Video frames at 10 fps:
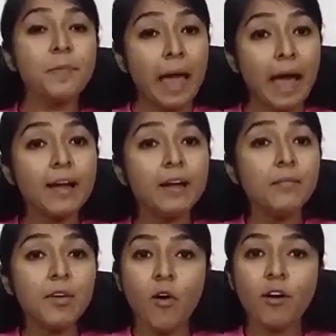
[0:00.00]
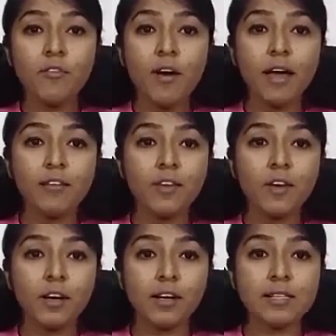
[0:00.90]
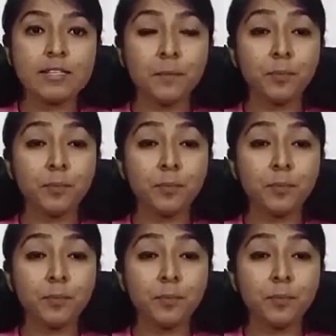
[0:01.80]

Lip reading: and beyond 5 years,